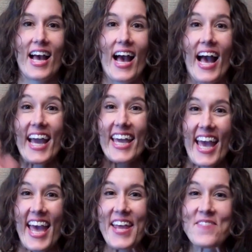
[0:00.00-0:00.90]
Hi
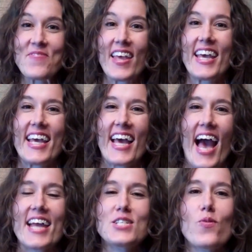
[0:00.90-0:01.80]
again.
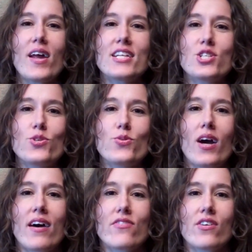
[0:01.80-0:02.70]
I just wanted to
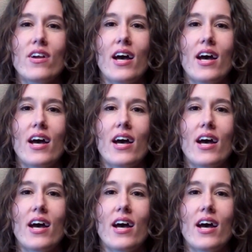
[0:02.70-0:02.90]
cover